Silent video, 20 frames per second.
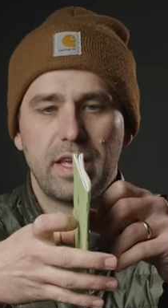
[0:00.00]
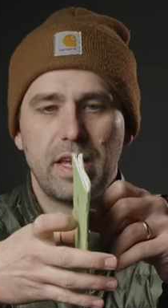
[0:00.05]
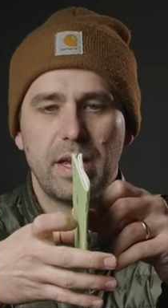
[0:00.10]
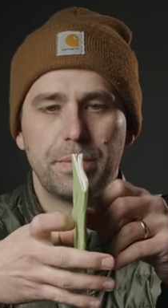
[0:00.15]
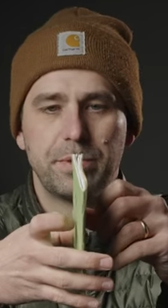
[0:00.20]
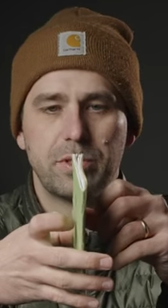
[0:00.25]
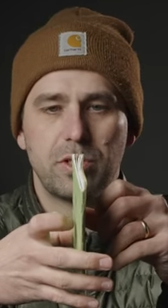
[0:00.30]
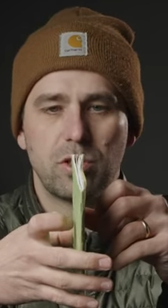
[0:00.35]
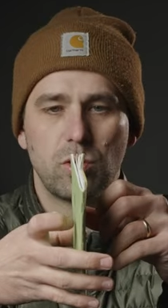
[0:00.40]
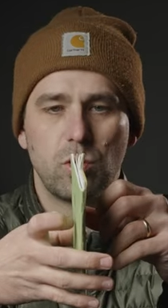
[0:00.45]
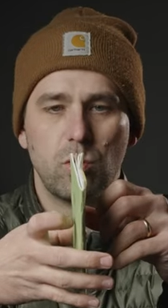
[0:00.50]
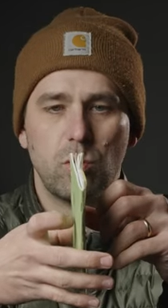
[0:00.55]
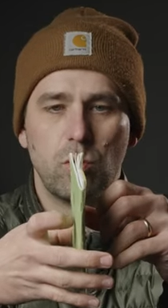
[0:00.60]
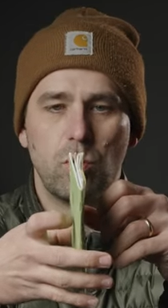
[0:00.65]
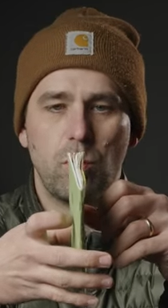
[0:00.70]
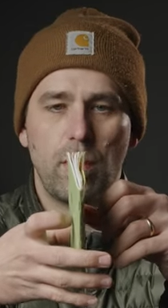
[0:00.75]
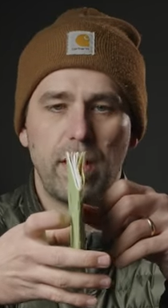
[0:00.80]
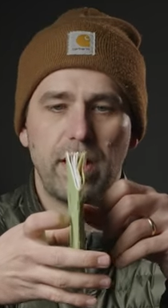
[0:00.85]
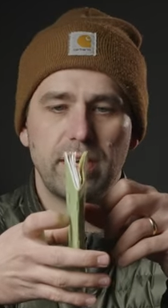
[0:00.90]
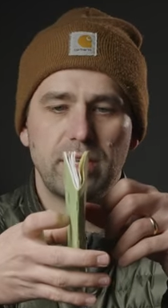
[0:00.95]
the hipster
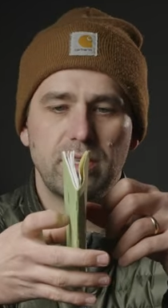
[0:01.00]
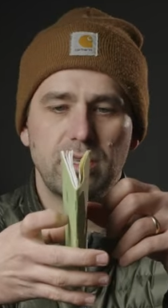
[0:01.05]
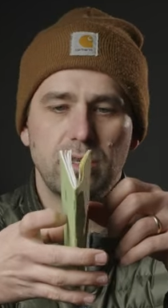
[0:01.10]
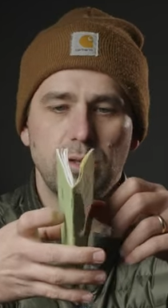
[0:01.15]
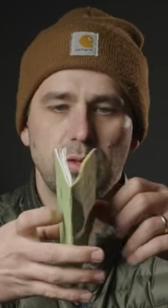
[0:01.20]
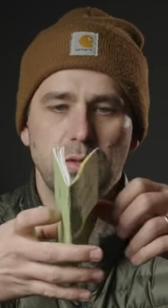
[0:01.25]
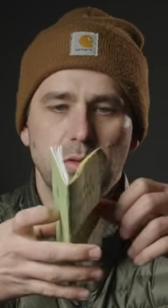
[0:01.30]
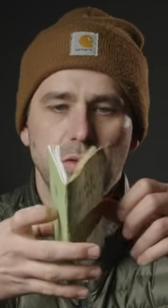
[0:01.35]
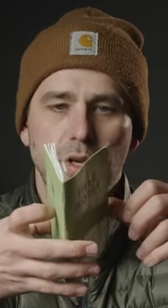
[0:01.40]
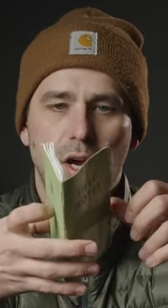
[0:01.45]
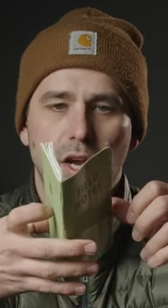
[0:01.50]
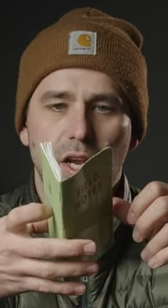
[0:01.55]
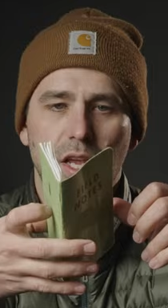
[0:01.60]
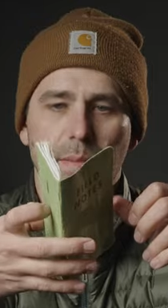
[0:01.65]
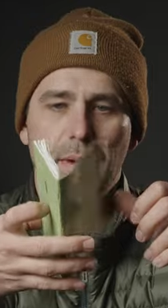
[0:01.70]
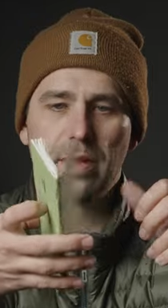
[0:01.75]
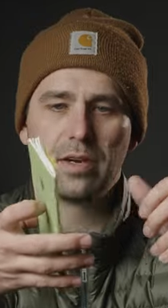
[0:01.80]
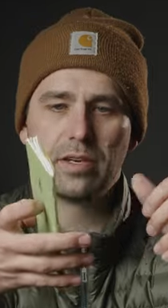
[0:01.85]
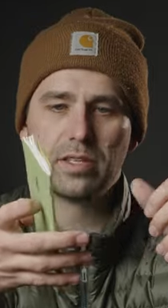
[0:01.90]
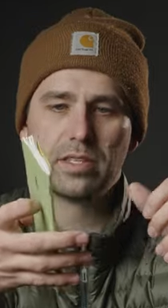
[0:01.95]
cool way to
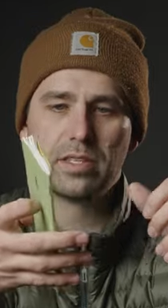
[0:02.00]
document your